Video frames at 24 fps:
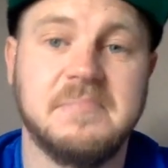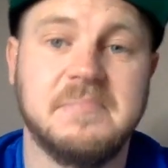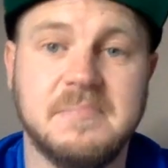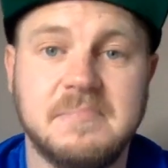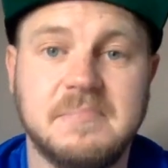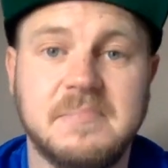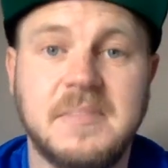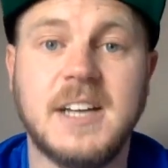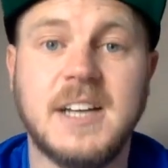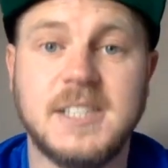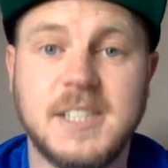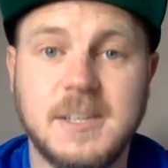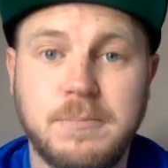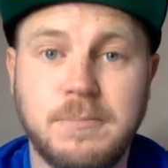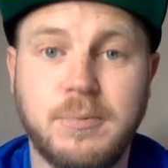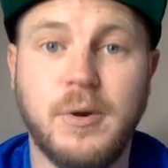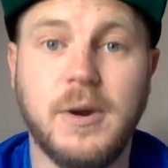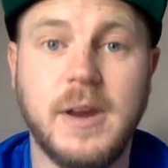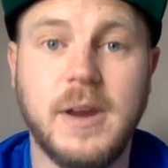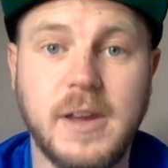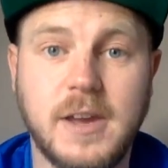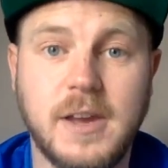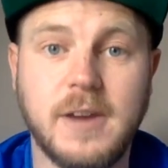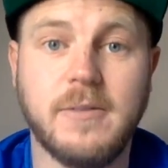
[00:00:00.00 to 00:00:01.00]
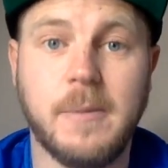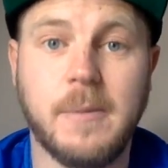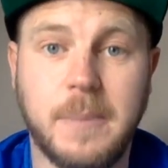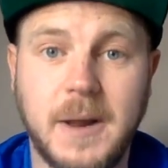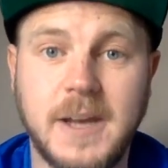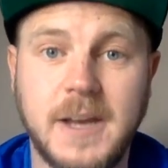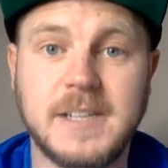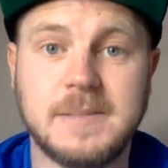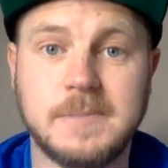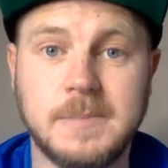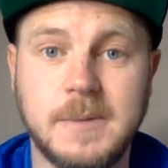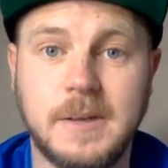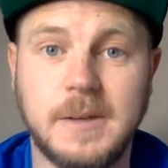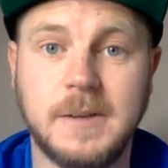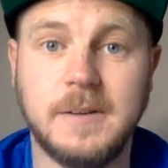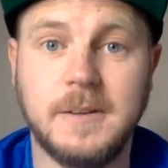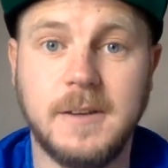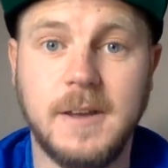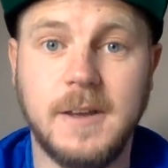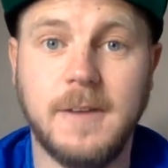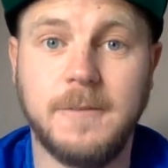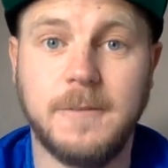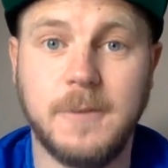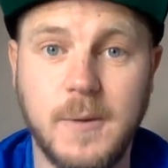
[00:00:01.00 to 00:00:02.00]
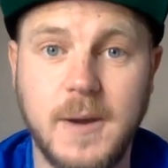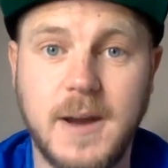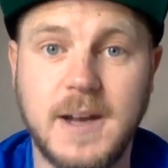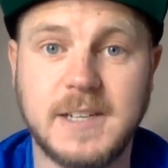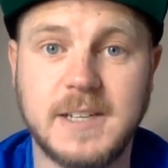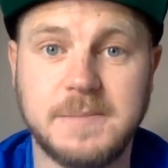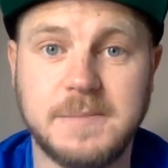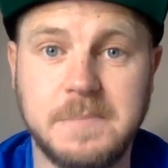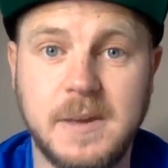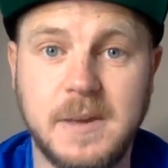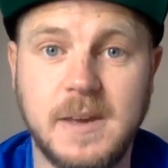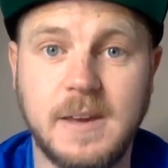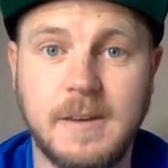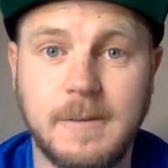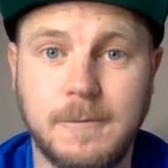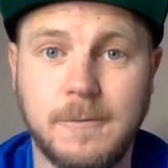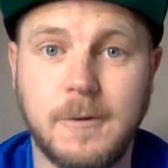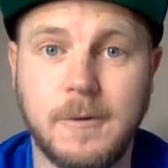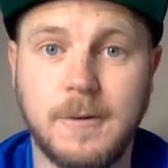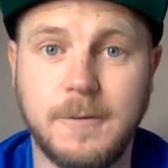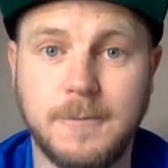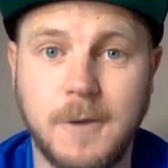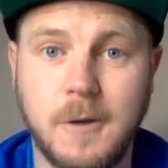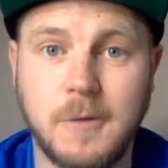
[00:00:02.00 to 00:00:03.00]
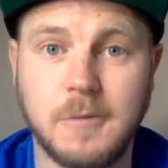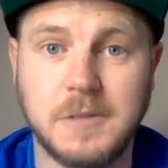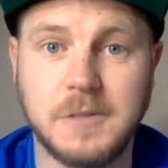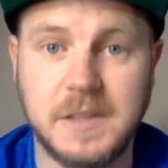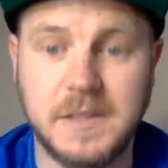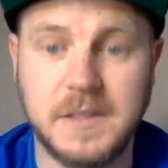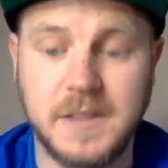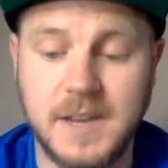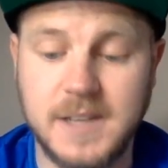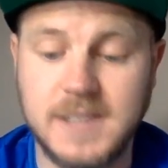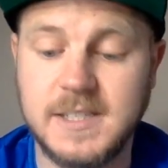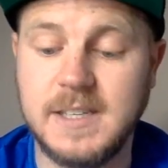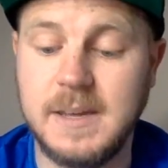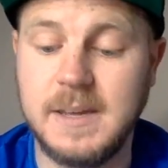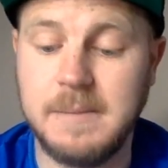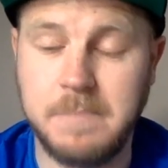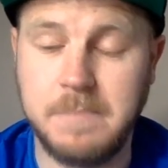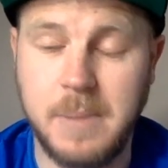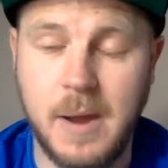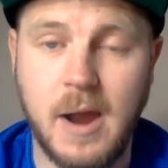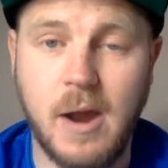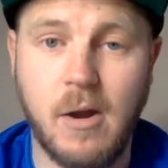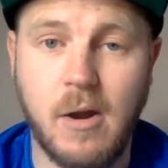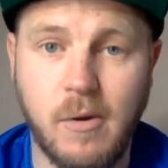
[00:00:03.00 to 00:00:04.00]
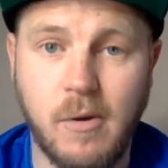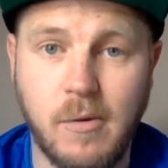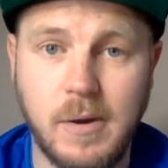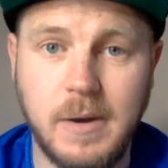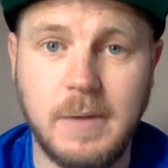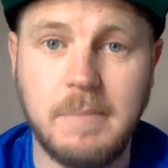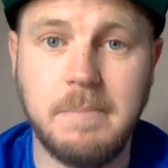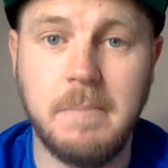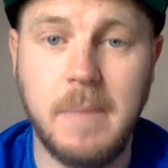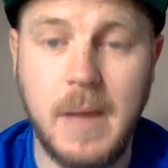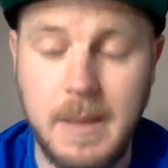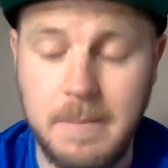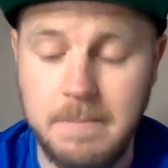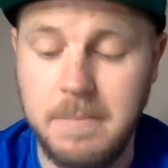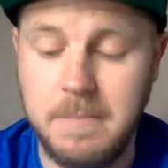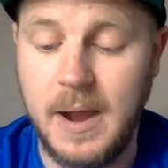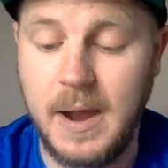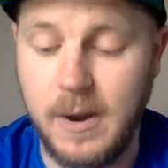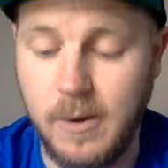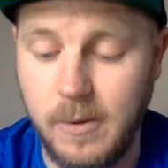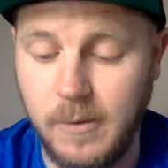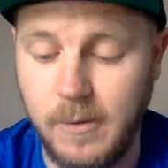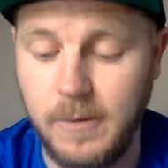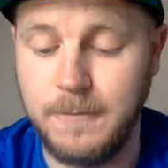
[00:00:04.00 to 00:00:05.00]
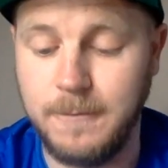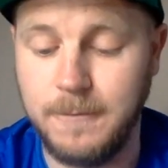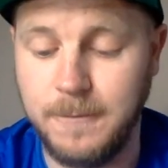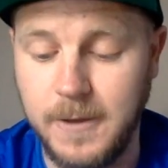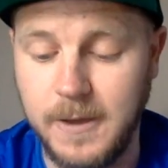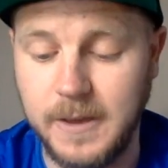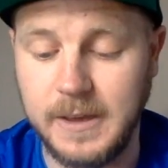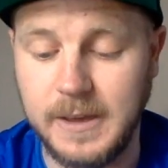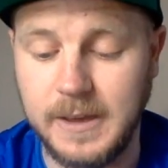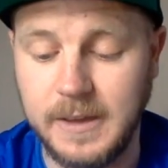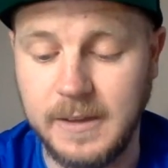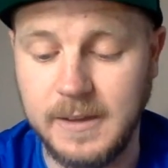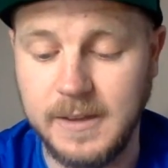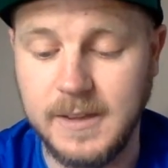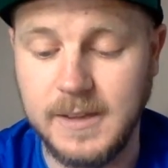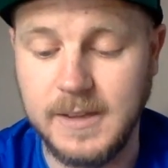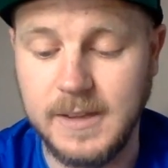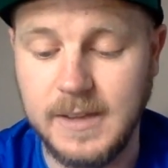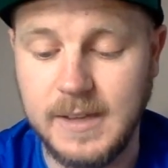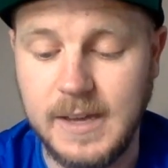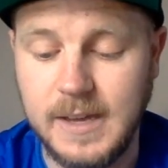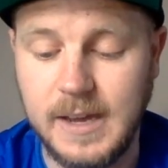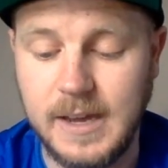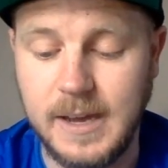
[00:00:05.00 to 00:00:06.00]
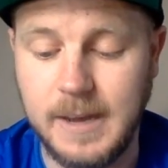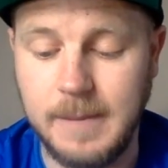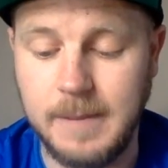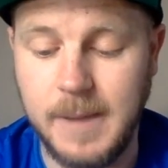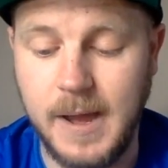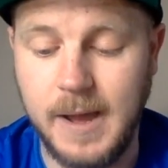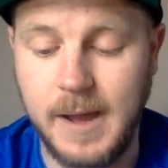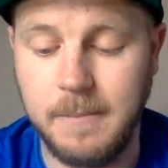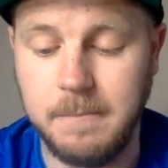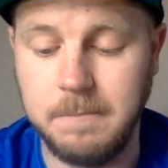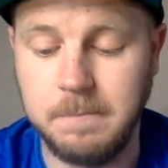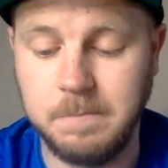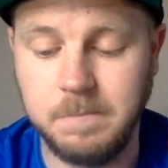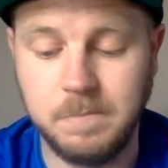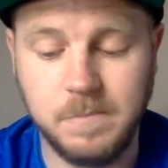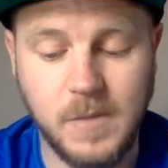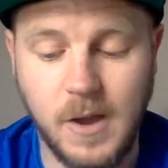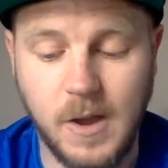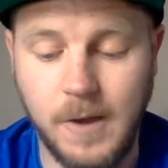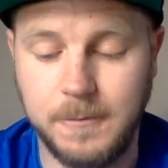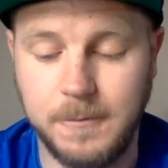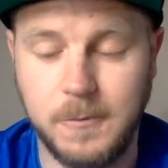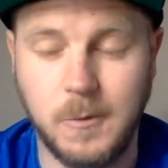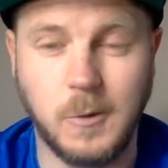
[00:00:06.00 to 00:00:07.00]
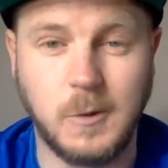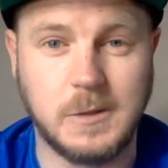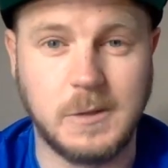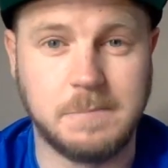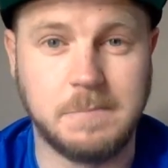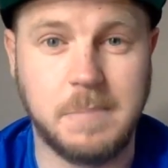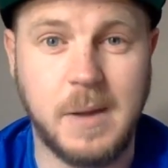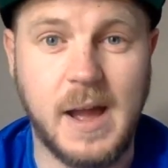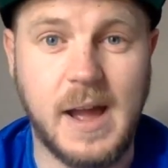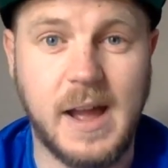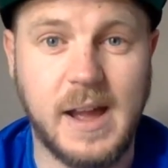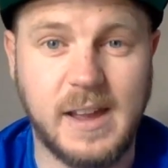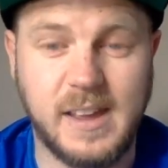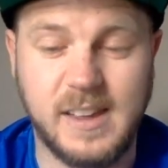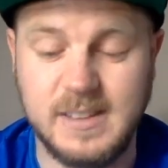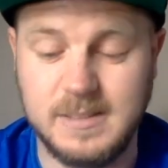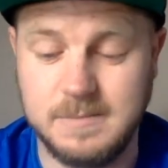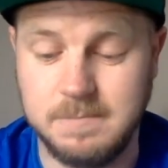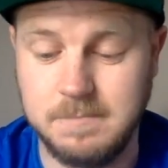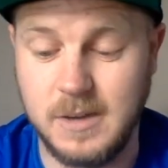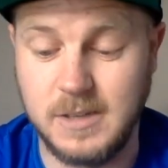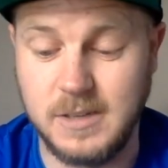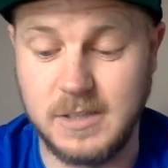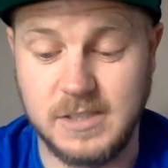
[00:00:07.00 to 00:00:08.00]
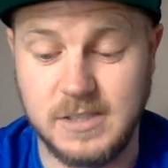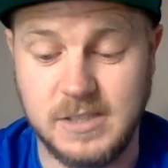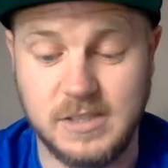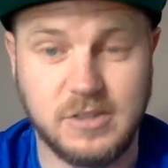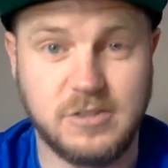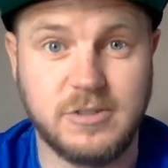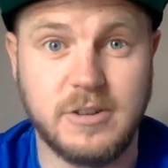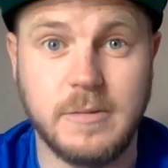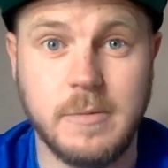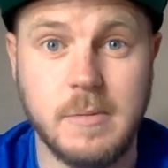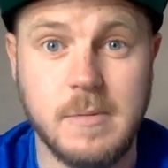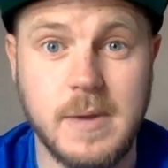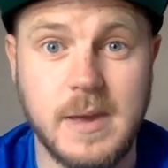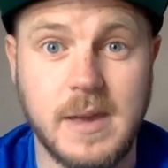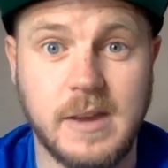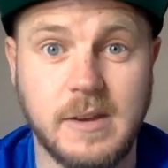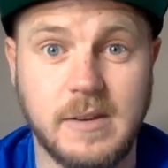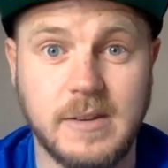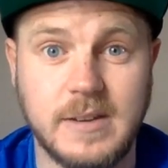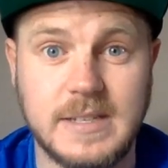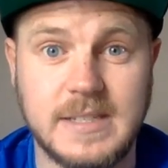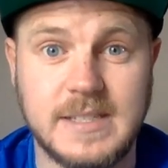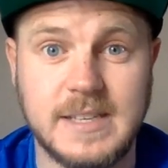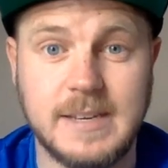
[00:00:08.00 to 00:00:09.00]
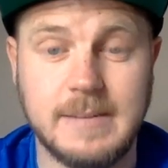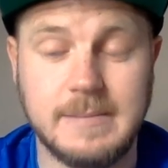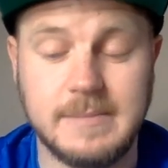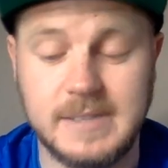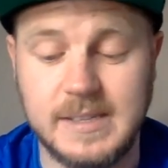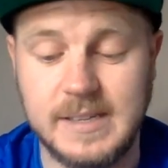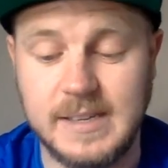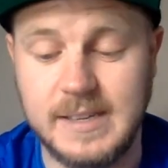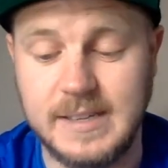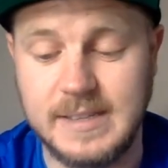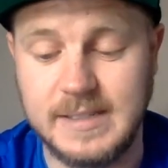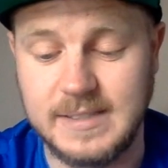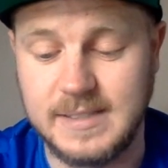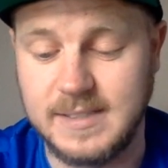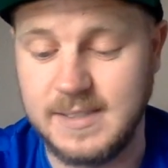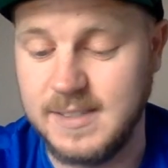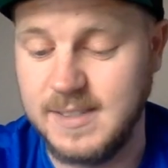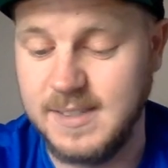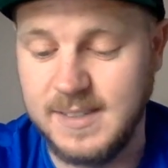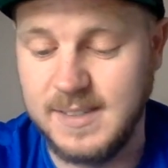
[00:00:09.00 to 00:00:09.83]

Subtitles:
that's a pretty good replacement, if you ask me, for a Walter. That's an empowering figure. And of course, Pac, as much as a troublemaker he seems he is,